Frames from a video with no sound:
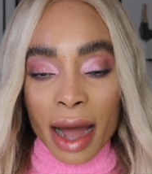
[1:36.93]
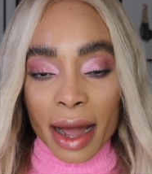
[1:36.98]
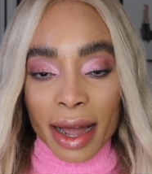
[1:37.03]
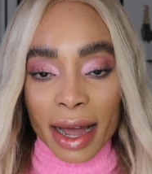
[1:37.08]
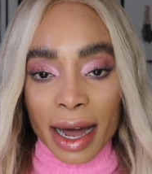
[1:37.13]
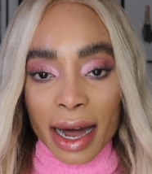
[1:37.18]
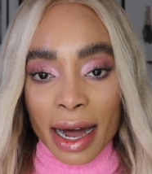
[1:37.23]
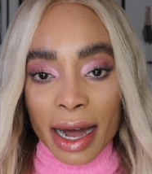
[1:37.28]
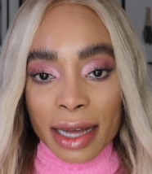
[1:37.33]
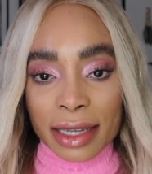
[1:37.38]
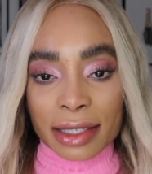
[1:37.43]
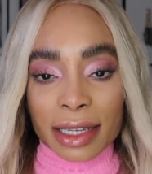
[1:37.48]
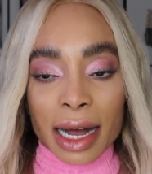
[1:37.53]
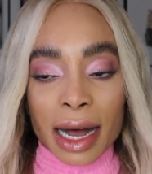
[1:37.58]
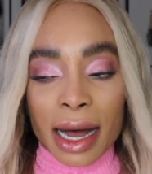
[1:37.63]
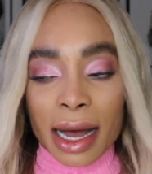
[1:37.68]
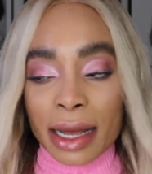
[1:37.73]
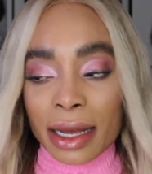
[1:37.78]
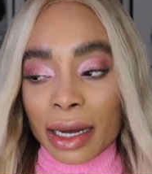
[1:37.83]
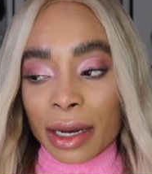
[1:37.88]
Guys,
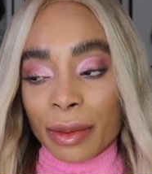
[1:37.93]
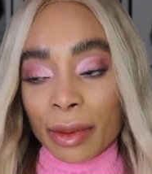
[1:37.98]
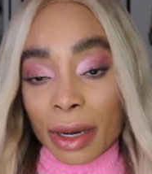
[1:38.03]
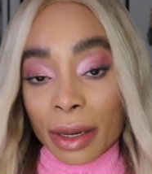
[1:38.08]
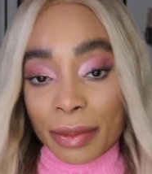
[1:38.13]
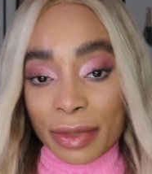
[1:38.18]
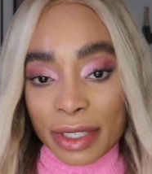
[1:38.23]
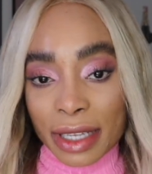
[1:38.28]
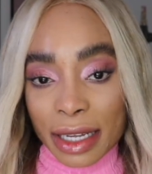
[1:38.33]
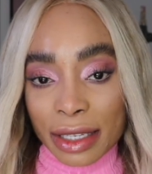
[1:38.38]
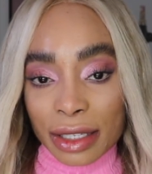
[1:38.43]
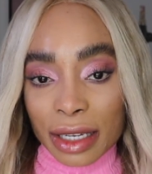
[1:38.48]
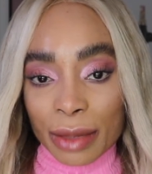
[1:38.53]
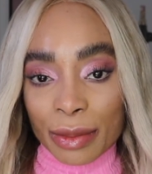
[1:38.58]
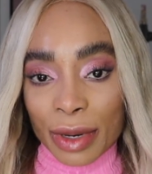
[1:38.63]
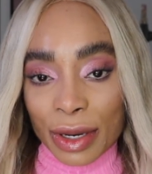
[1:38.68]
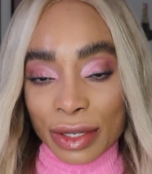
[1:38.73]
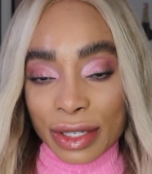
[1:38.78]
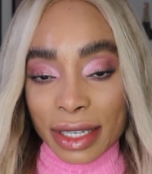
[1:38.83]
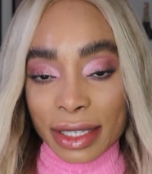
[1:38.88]
I am obsessed
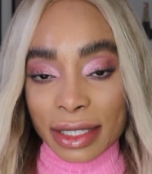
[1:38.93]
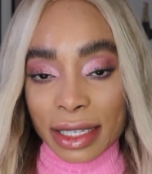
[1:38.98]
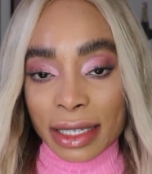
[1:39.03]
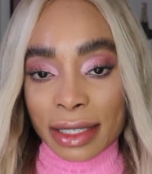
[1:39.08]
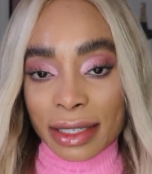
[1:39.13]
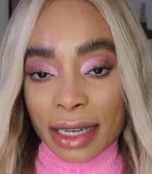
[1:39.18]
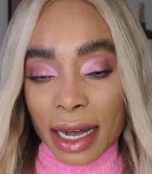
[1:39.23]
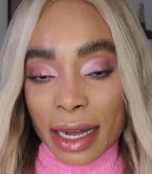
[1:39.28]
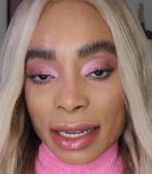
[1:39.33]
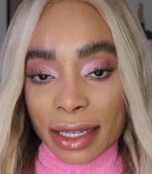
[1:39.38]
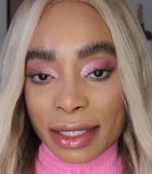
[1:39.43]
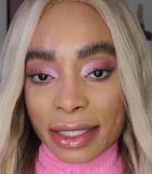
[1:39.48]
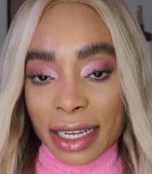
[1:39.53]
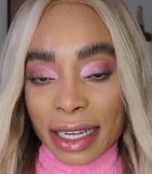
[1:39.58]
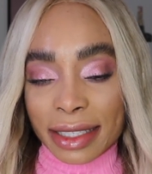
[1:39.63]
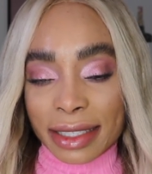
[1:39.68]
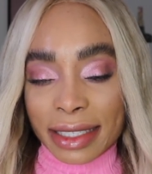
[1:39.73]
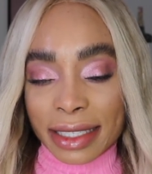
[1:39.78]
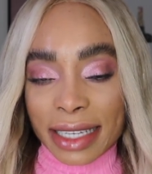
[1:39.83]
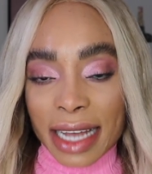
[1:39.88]
about this entire
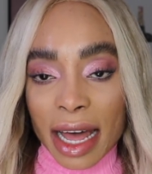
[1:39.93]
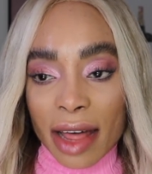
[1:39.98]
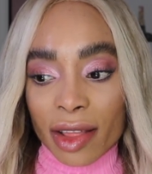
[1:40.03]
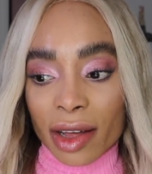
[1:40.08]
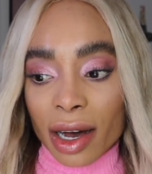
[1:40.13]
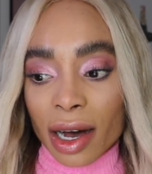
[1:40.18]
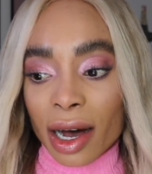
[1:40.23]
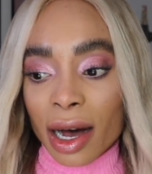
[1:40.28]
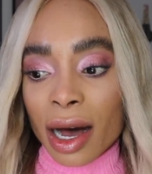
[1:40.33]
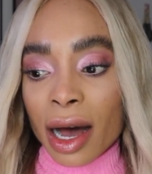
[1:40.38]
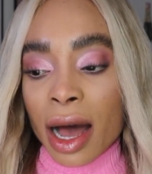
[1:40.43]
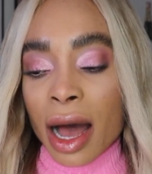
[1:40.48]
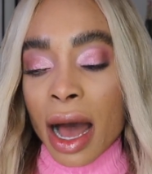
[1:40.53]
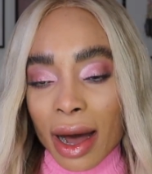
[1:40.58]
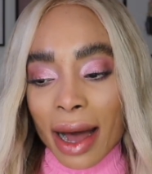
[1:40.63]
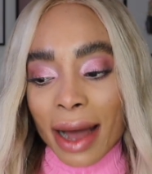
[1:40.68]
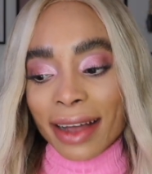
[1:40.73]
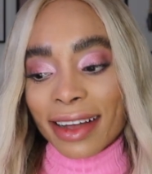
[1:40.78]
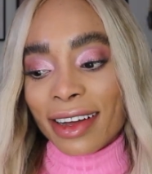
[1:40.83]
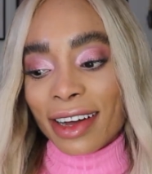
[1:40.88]
set together.
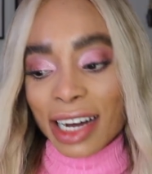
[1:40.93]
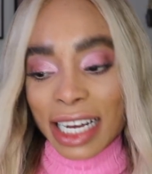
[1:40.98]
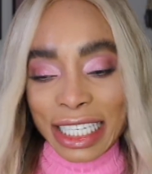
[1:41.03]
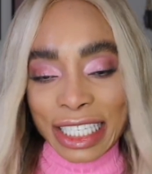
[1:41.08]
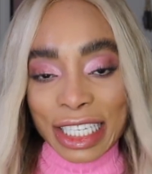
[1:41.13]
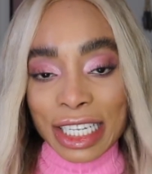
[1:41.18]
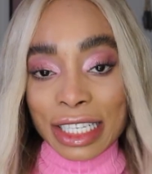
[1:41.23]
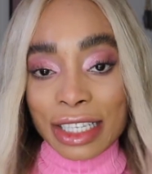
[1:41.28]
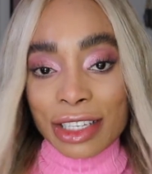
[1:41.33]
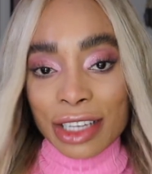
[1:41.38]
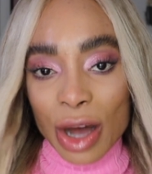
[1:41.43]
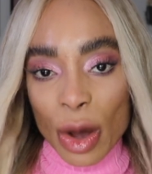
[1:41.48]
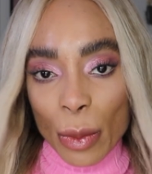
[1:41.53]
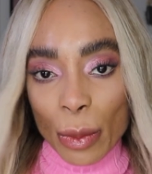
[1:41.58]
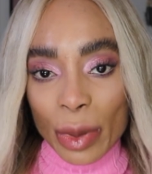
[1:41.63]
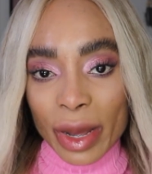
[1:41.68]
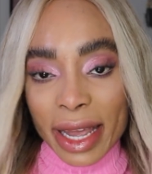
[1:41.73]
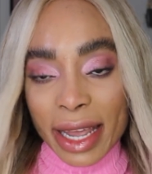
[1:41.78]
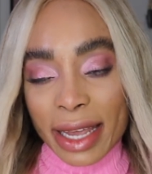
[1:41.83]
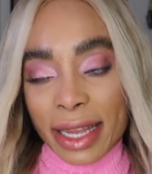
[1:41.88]
I got the
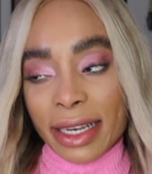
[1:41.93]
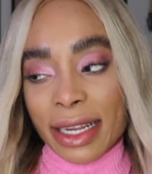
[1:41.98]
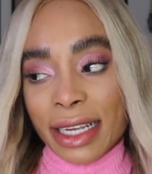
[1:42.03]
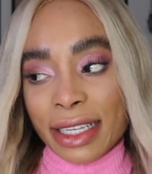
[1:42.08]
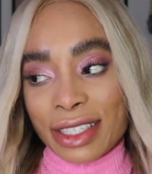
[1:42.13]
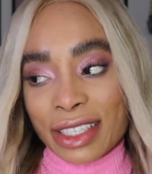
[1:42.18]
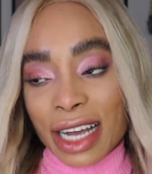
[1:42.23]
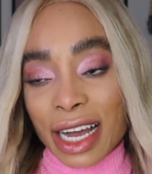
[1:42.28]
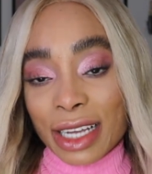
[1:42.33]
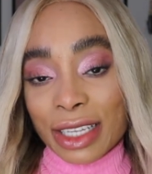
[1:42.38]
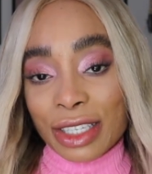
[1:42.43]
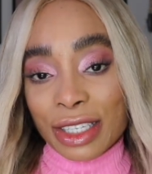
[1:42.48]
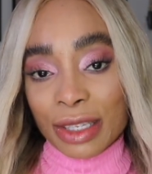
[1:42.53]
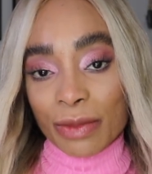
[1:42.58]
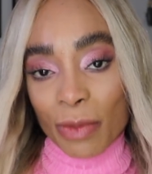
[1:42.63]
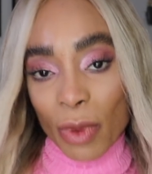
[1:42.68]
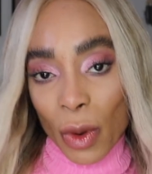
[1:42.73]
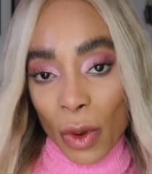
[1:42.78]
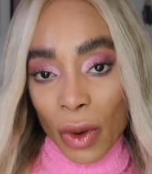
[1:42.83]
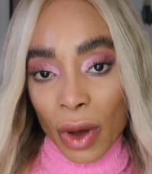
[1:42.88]
top in a size
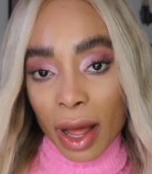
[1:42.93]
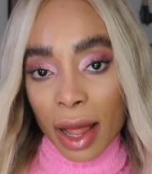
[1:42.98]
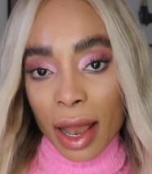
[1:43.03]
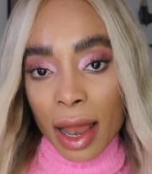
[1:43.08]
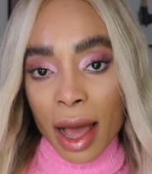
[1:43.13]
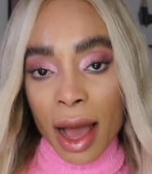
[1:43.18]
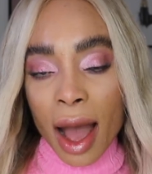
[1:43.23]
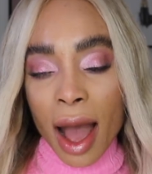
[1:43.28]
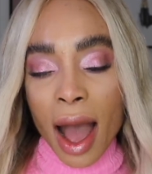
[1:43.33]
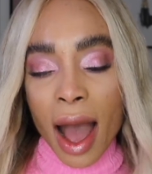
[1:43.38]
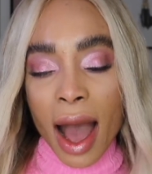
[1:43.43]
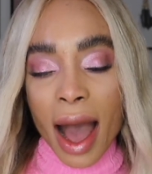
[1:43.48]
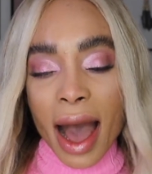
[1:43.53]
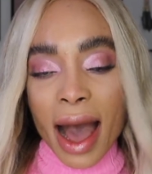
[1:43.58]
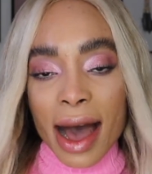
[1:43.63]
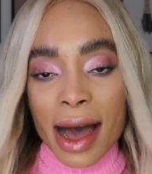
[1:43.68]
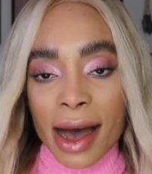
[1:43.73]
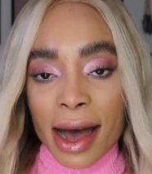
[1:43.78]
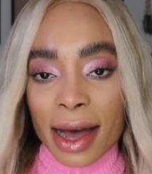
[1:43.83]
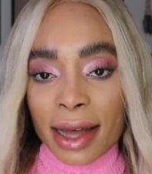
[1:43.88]
small,
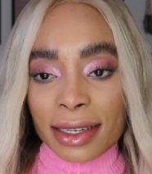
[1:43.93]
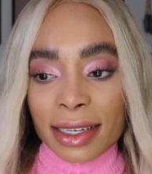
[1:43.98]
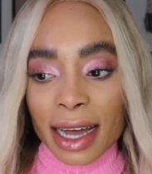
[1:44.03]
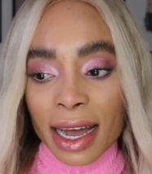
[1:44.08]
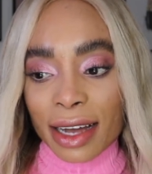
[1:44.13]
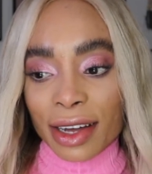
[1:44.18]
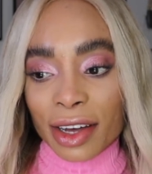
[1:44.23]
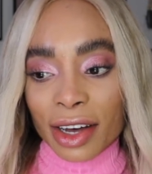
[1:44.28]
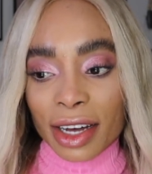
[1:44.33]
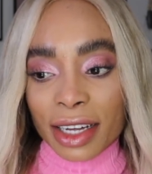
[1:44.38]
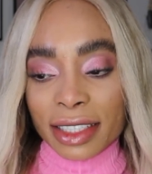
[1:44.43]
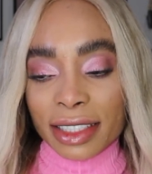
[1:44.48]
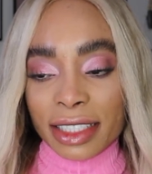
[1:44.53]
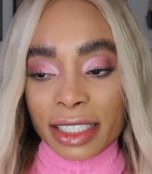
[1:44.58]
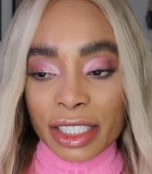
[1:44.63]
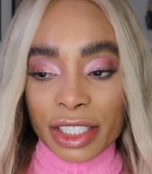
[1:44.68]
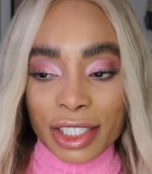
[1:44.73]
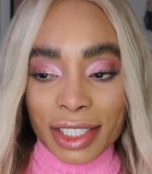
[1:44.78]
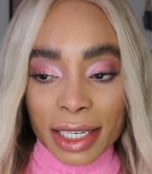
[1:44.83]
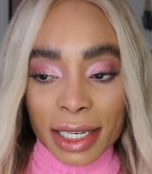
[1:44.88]
and I got
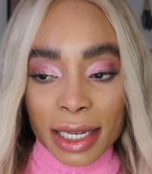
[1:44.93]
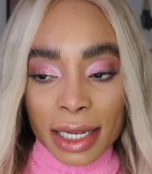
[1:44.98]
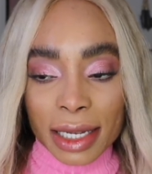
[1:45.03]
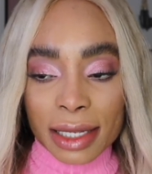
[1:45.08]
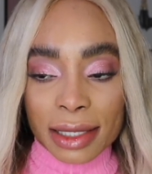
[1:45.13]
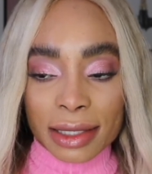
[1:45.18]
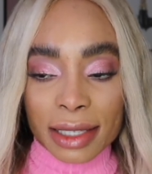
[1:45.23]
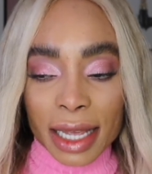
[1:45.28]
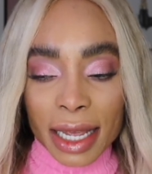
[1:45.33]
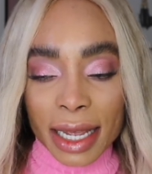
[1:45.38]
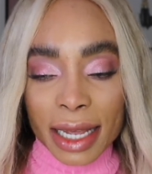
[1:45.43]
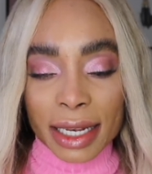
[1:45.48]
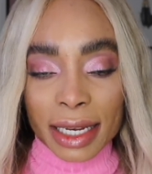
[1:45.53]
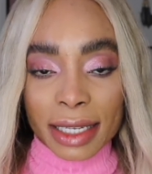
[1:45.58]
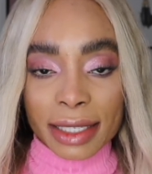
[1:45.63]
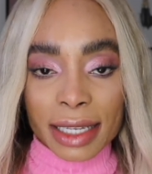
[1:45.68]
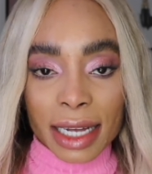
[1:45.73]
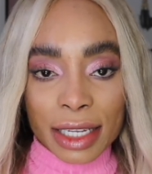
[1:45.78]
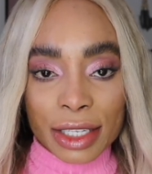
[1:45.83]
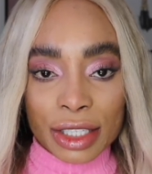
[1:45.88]
the jeans in a
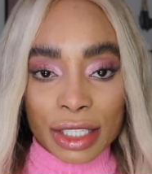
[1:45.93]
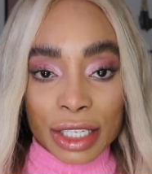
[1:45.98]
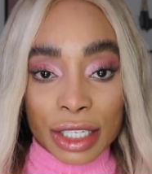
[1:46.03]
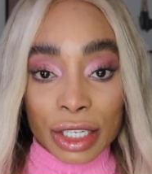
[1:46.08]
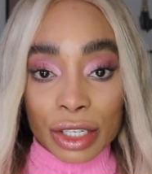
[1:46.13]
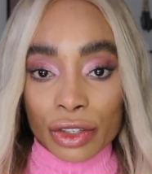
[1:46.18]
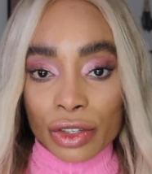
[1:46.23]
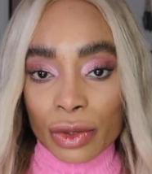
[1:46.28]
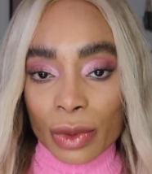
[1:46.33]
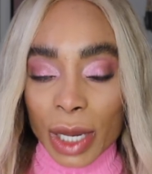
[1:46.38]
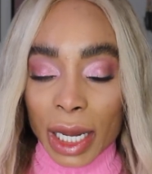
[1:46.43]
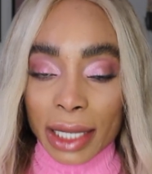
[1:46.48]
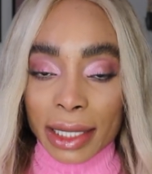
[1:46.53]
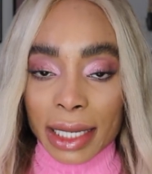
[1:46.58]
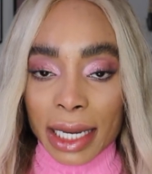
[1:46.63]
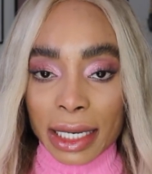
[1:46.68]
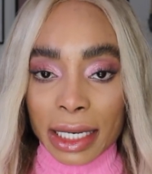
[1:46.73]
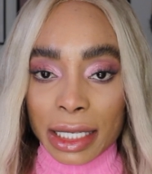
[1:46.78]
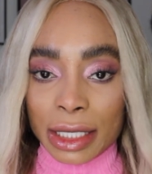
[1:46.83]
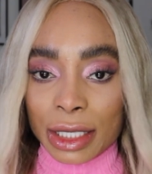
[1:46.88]
size 2D2, and
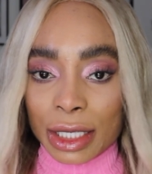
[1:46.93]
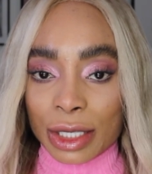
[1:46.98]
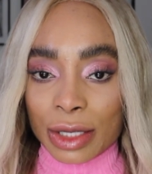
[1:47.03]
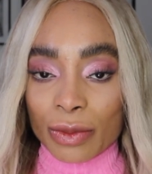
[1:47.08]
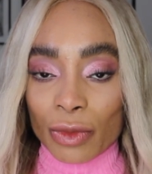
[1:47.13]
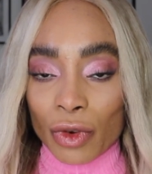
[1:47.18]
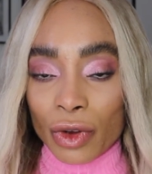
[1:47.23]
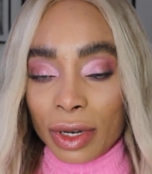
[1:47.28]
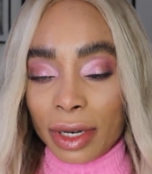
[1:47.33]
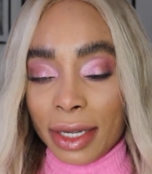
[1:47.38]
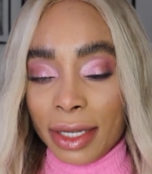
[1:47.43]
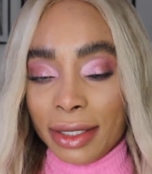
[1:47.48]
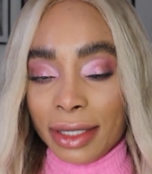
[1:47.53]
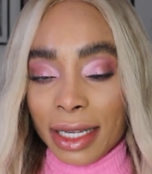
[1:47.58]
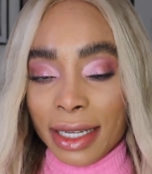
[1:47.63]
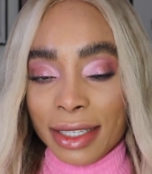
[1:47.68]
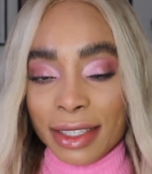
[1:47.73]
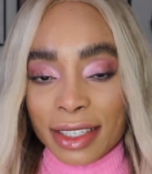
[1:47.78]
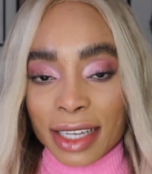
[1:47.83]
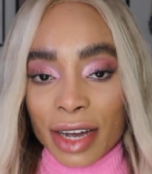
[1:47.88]
that is the smallest
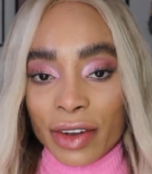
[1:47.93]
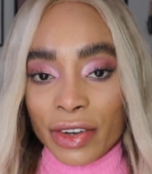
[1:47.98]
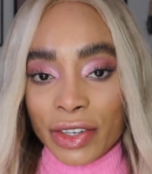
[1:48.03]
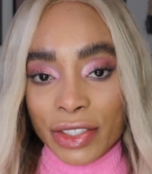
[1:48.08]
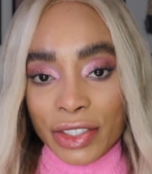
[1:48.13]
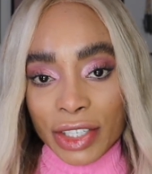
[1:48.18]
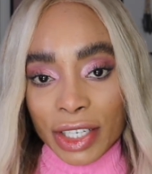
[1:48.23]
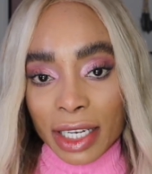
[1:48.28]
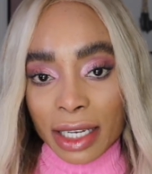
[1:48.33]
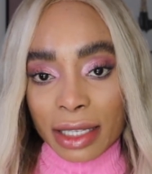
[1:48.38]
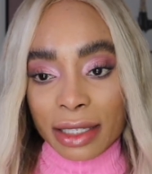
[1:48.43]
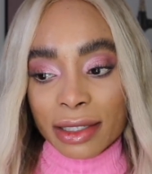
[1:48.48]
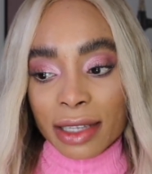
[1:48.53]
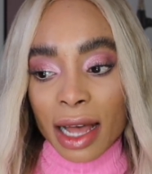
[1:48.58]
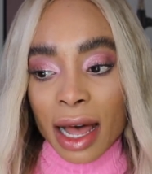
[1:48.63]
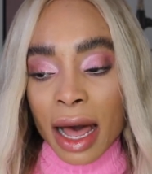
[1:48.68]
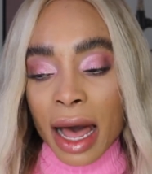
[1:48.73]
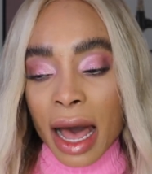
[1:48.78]
in Zara jeans.